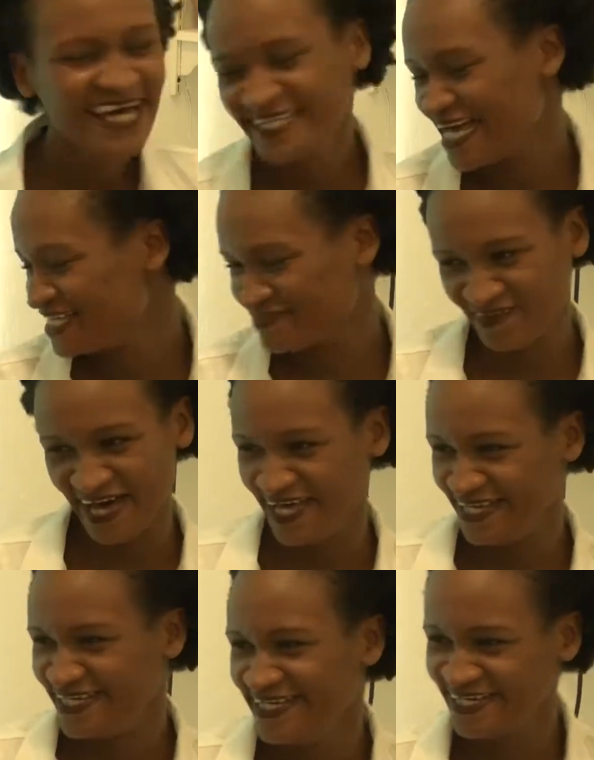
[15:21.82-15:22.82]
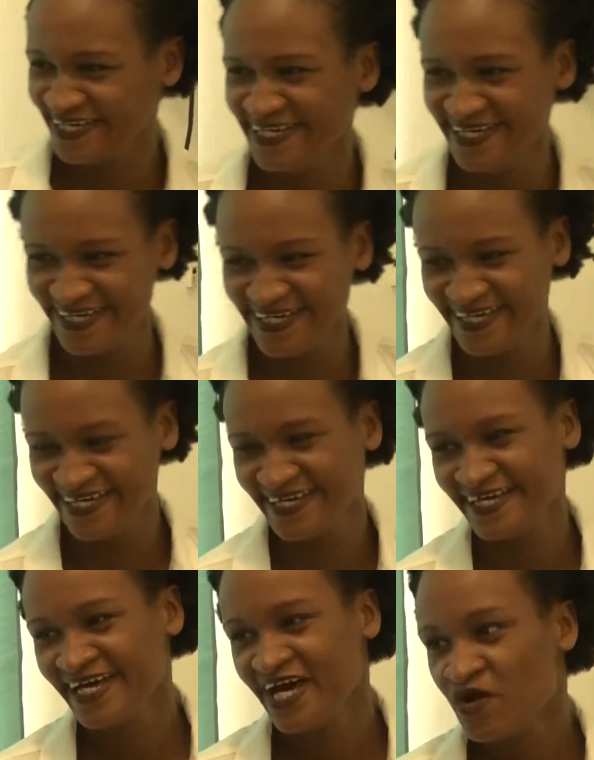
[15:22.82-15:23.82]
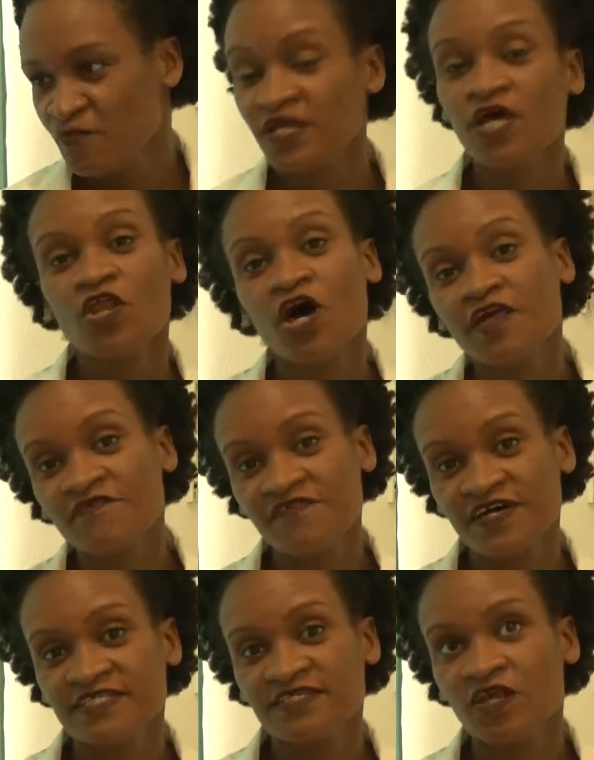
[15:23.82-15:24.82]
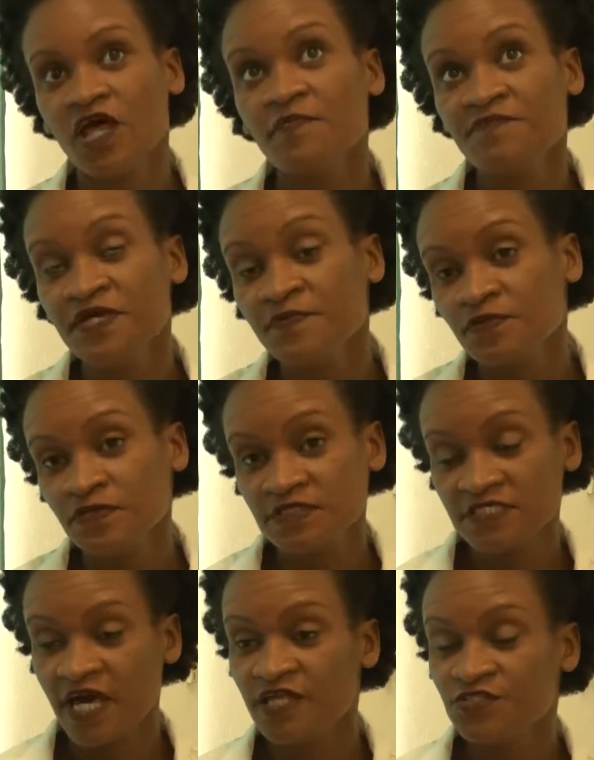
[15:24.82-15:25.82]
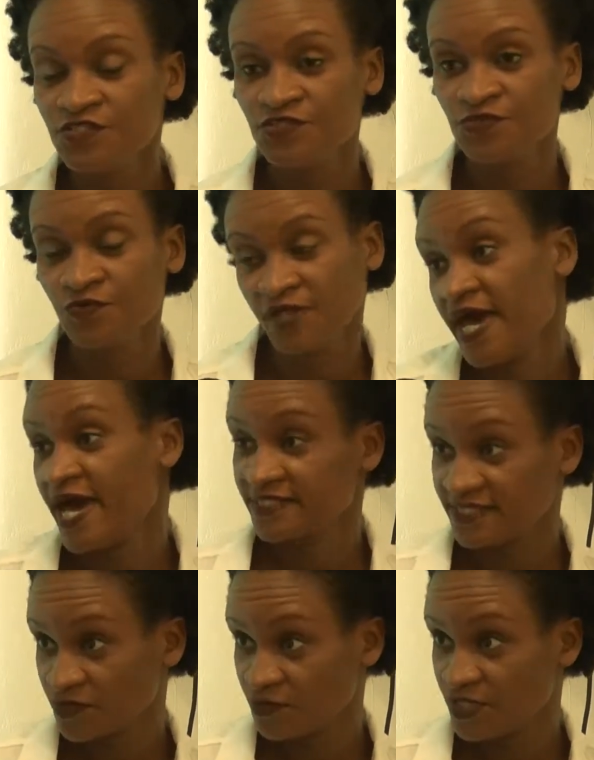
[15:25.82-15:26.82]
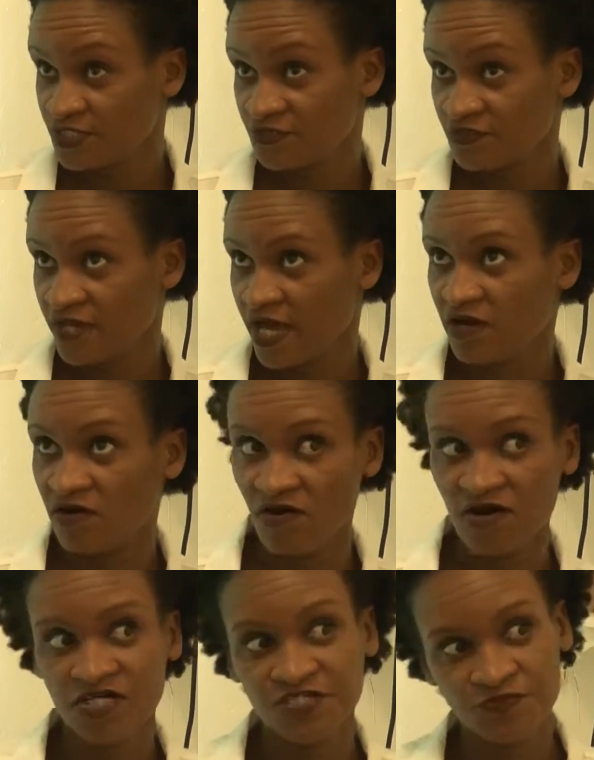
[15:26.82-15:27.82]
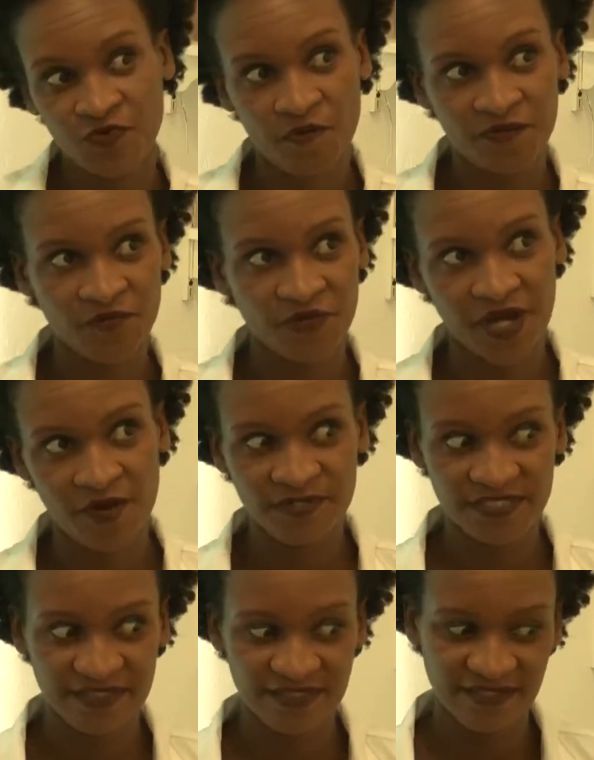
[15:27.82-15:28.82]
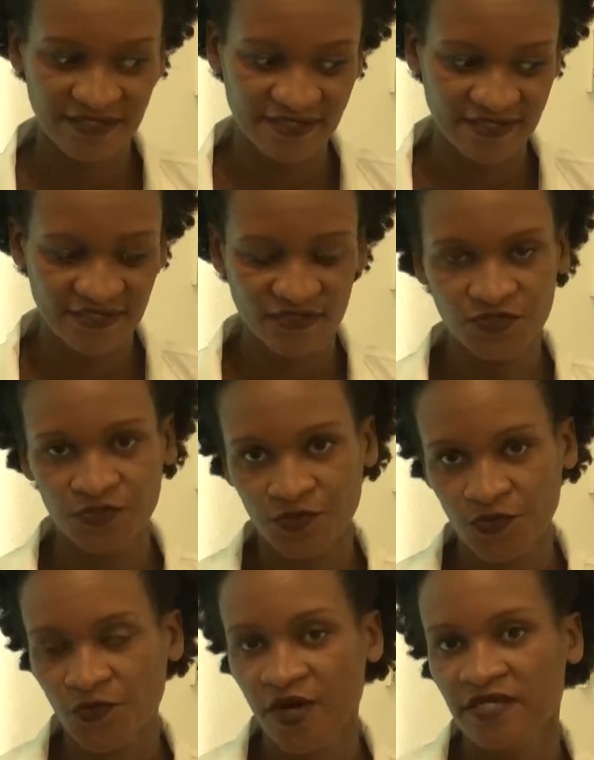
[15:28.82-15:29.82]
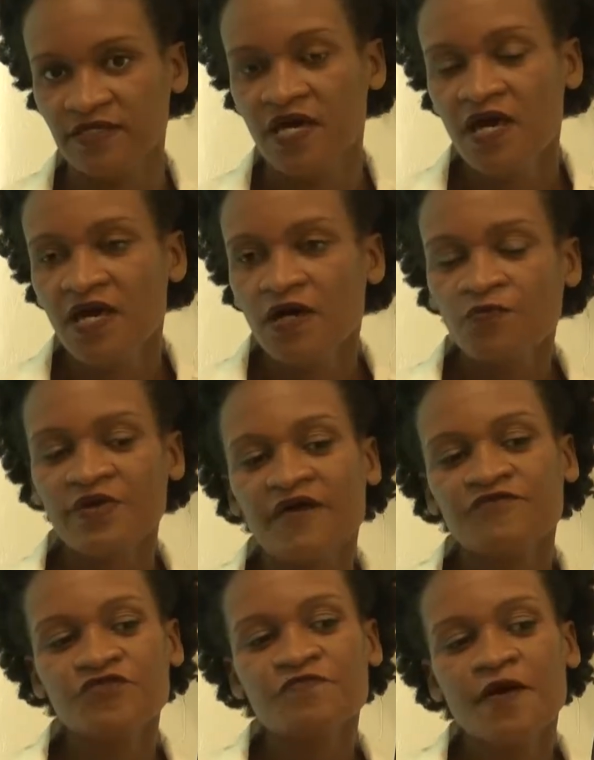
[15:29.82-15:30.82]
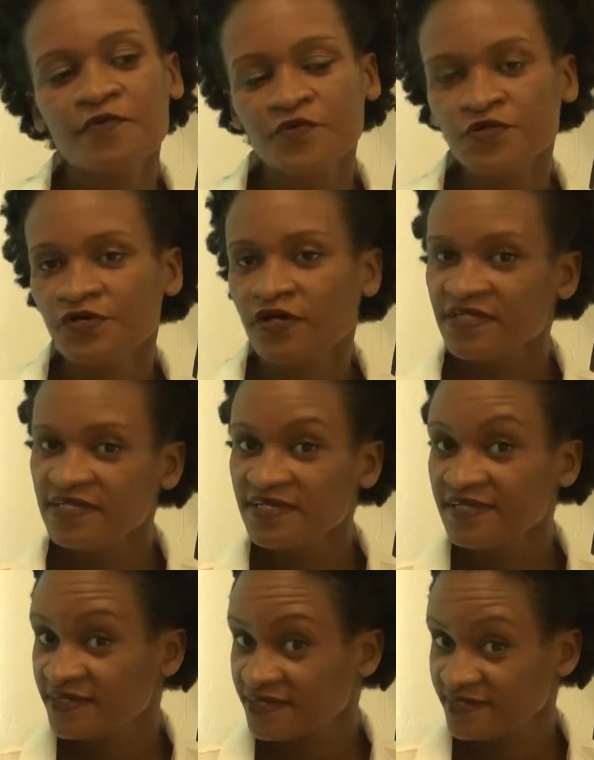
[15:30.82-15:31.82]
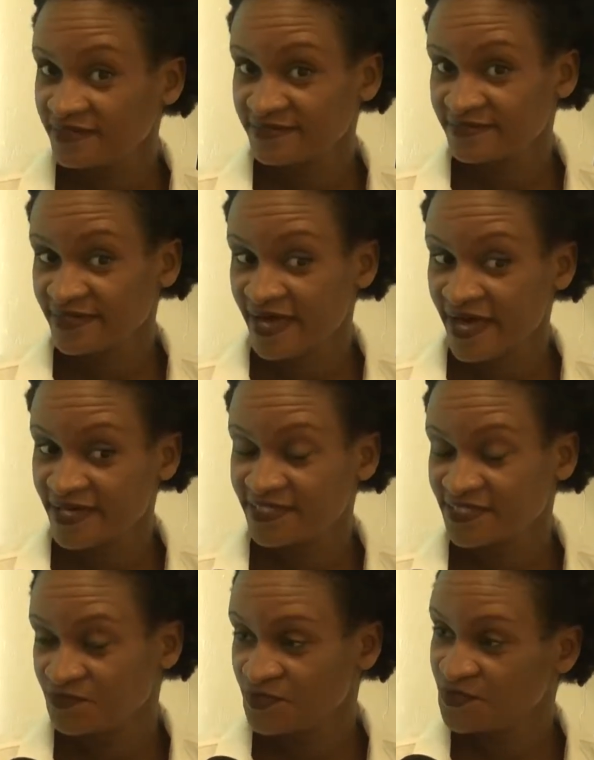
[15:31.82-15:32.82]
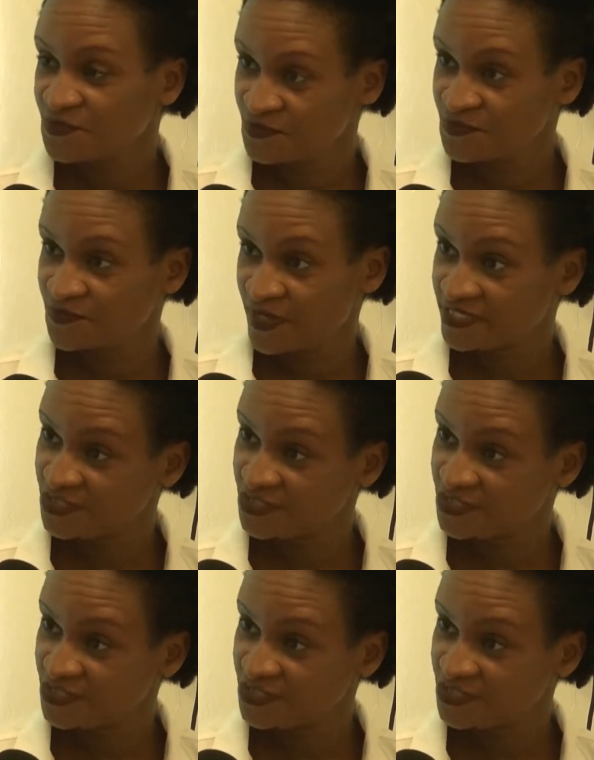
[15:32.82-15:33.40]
That's fine. But a lot of people tend to, when I ask that question, you're like, gosh, probably when I was a kid, you know. And we have to remember we're not eating as we used to as